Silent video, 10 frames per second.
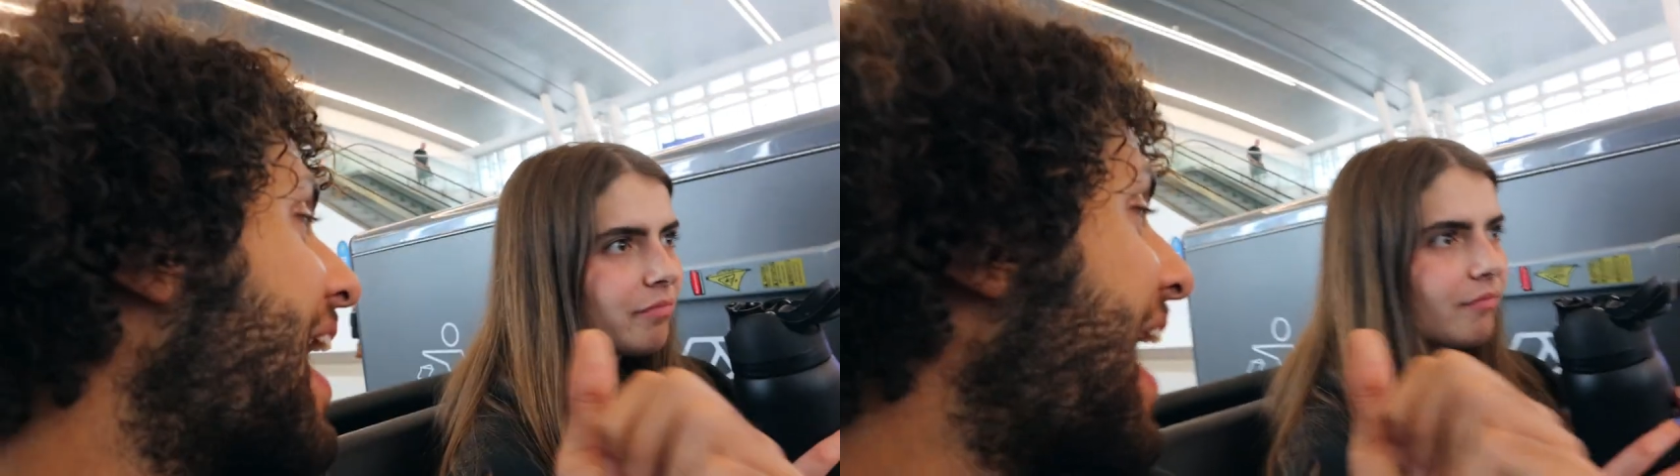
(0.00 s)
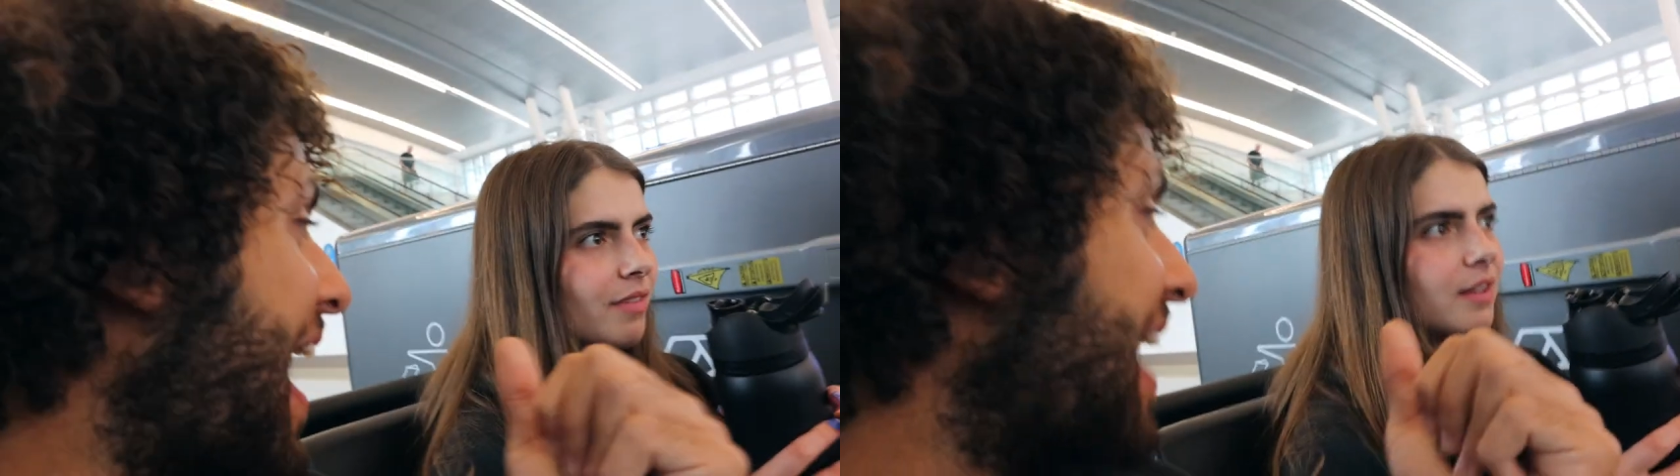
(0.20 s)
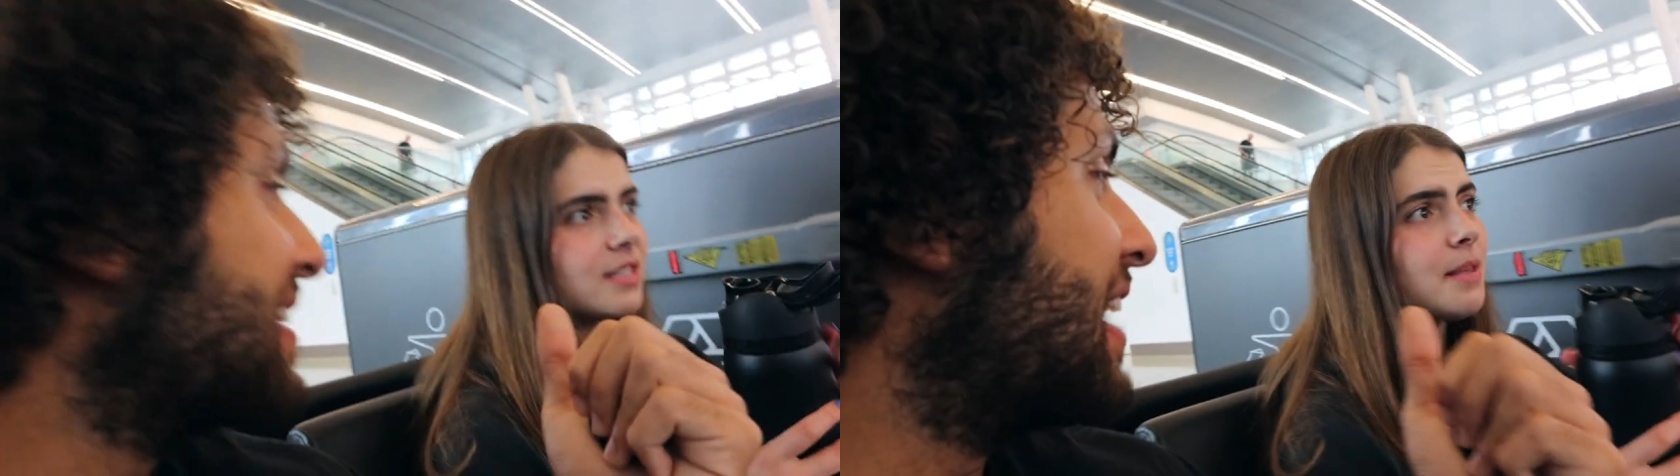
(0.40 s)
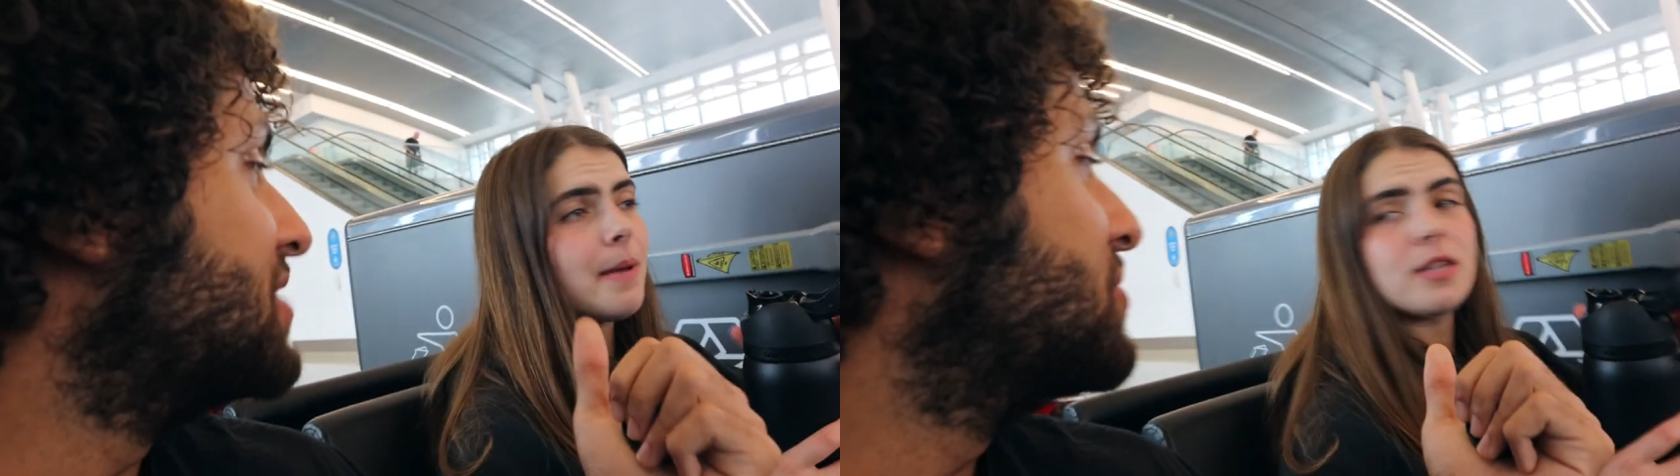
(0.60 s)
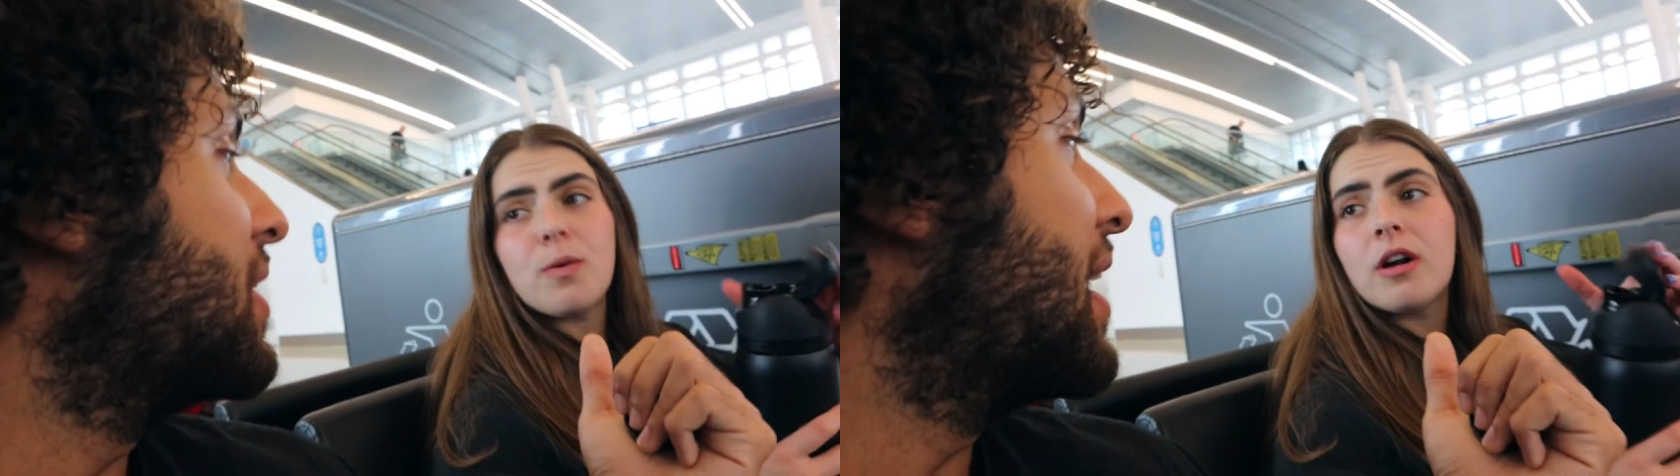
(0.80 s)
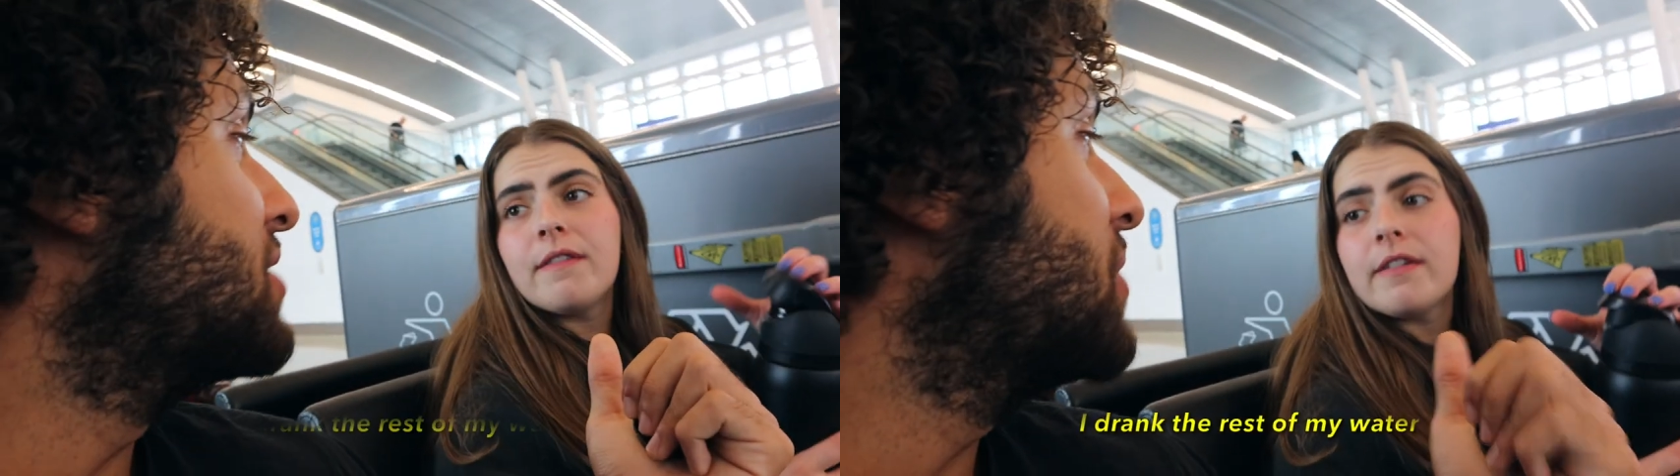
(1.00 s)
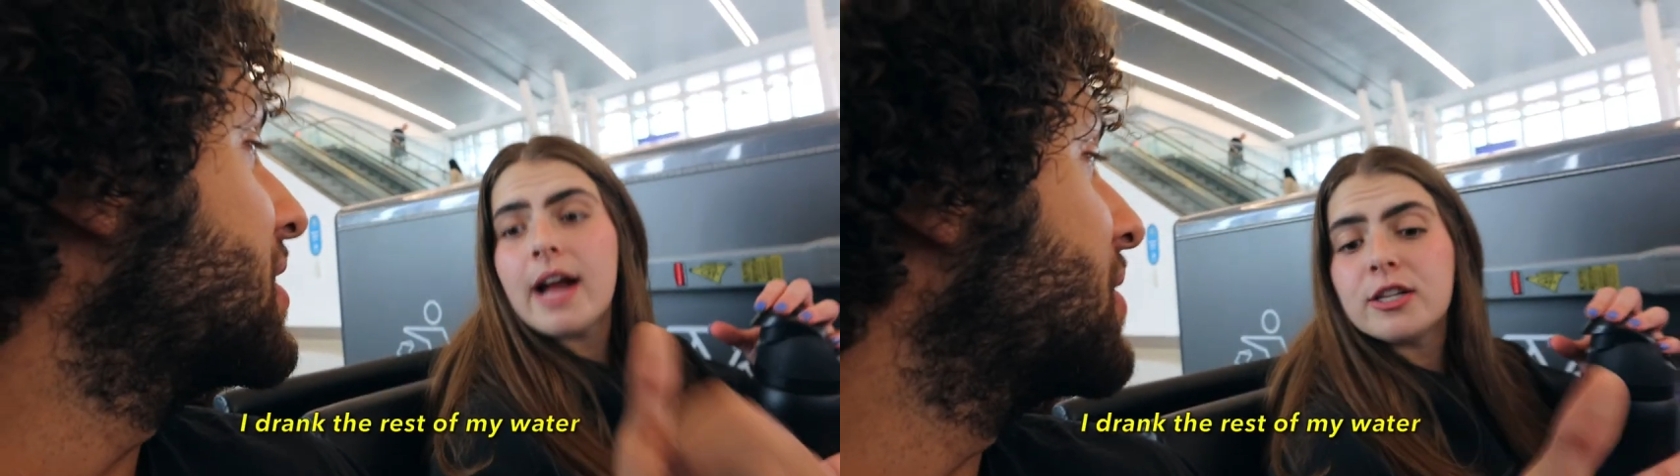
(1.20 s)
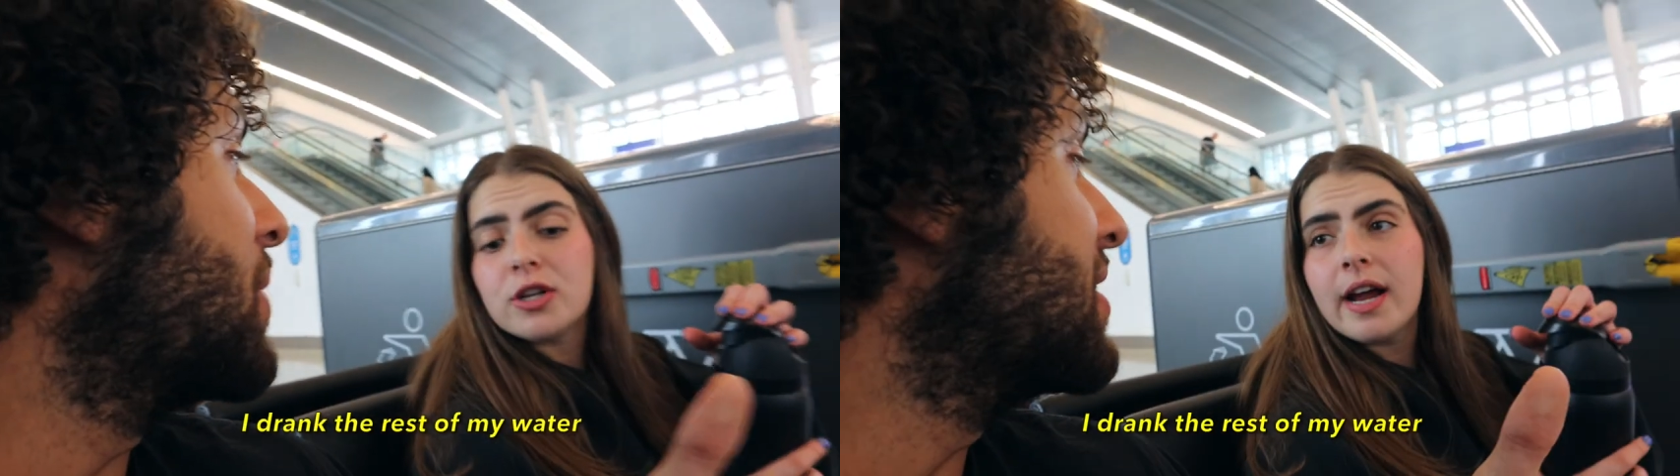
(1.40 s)
I I, I, I
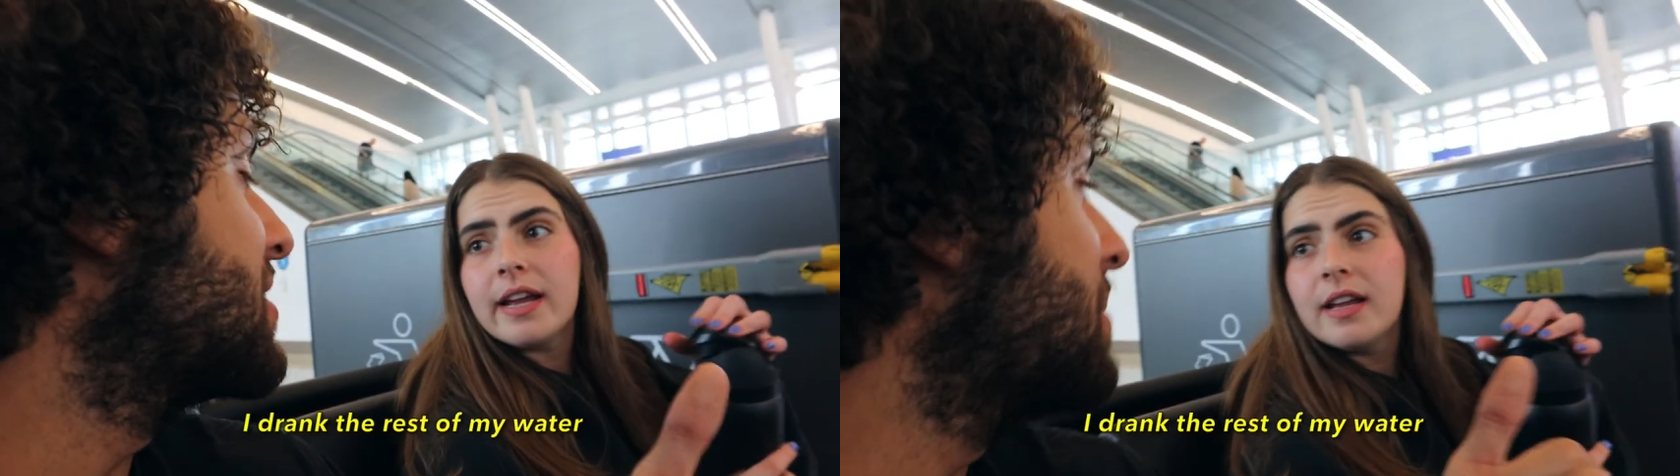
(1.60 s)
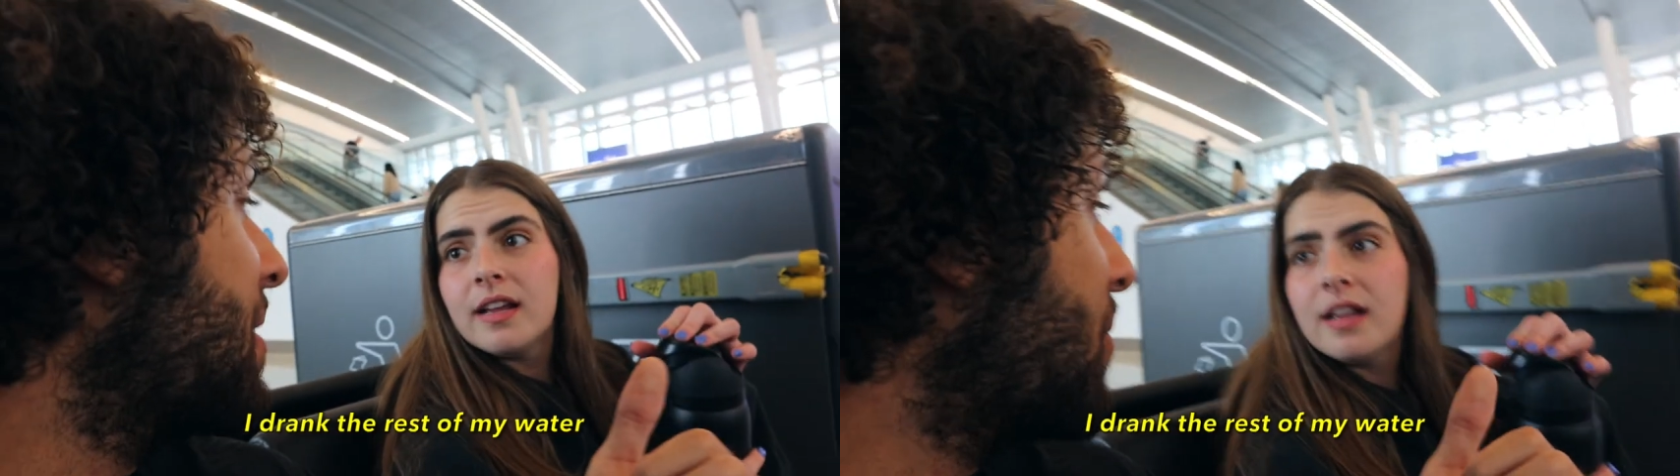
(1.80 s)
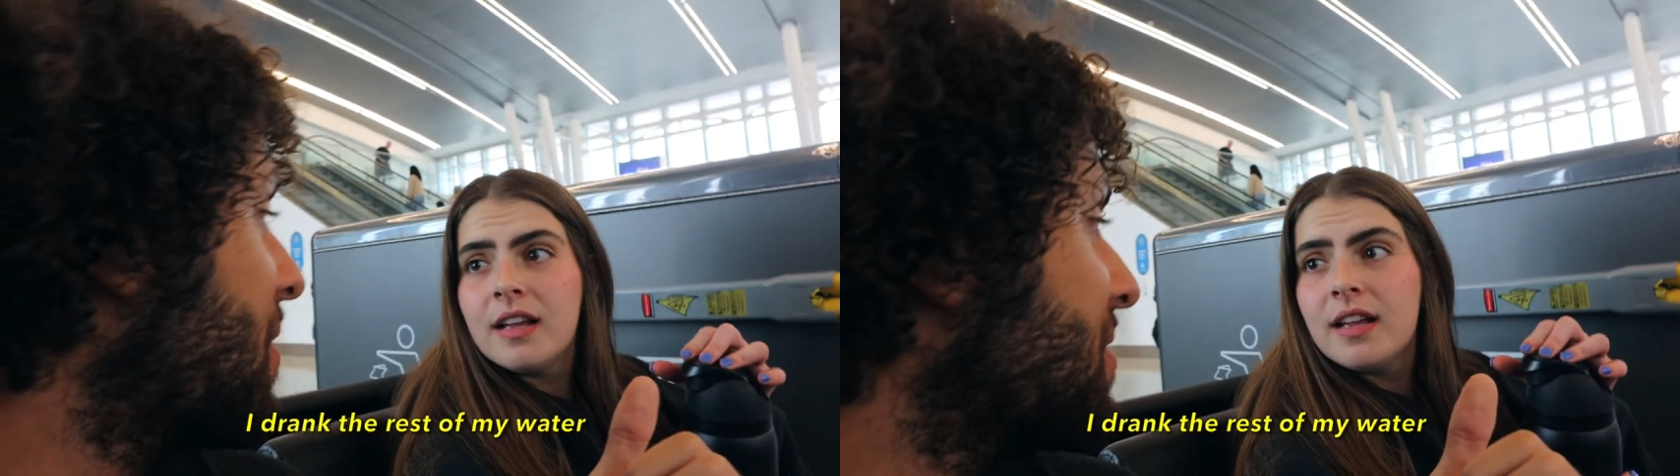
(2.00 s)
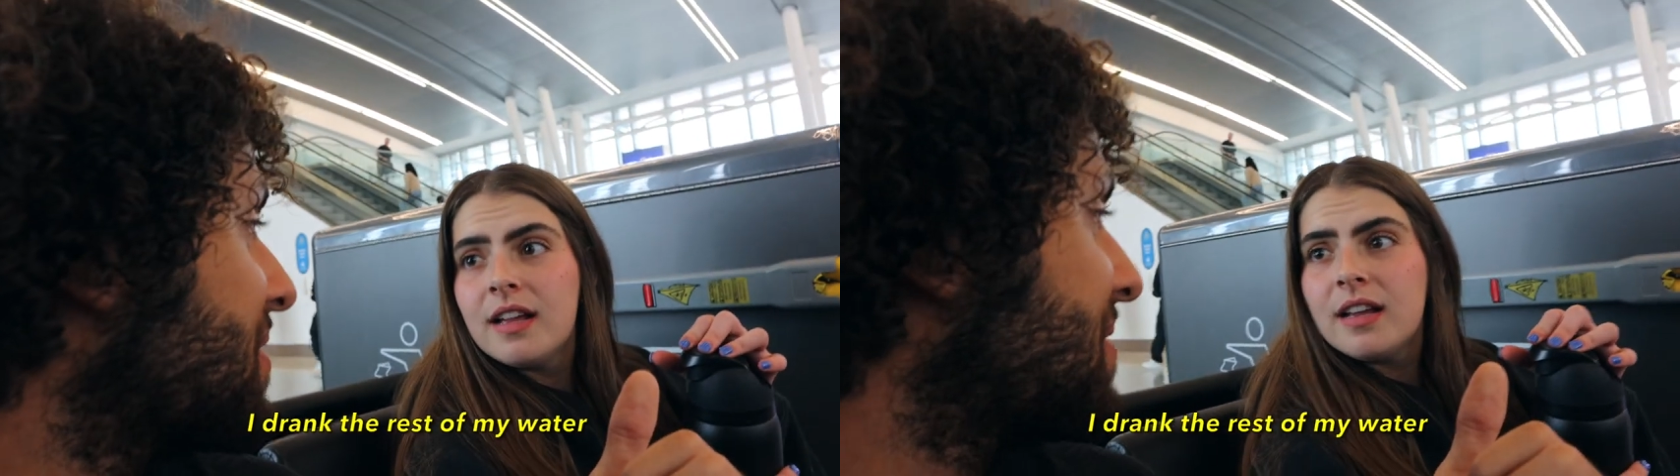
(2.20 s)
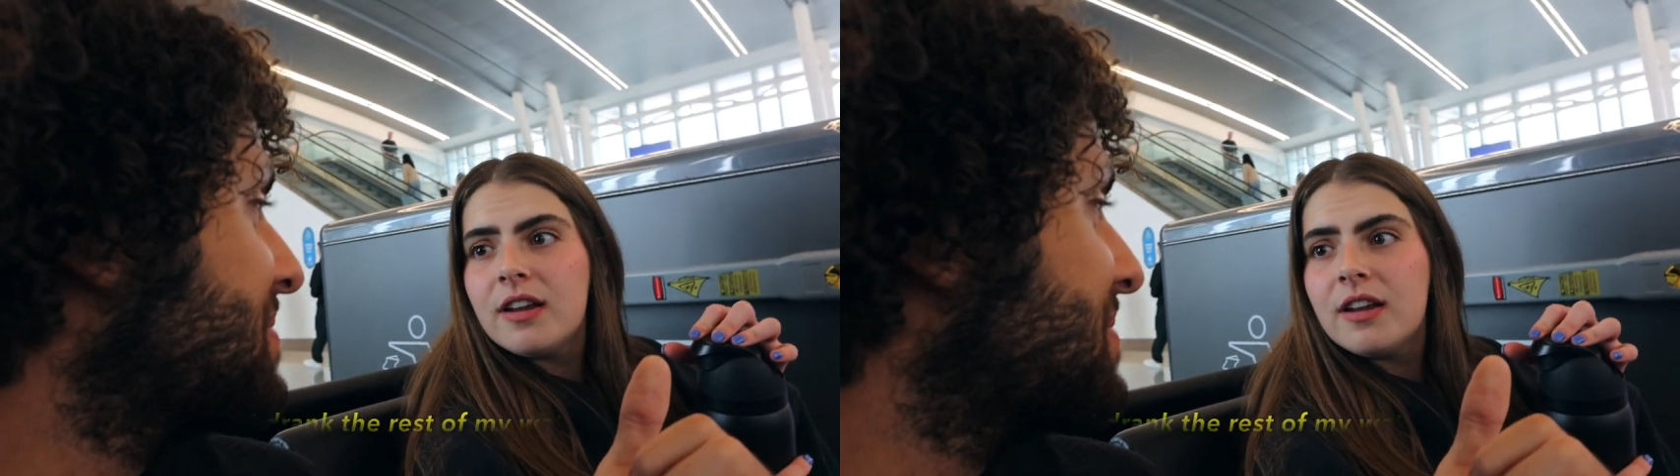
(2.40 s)
drank the rest of my water.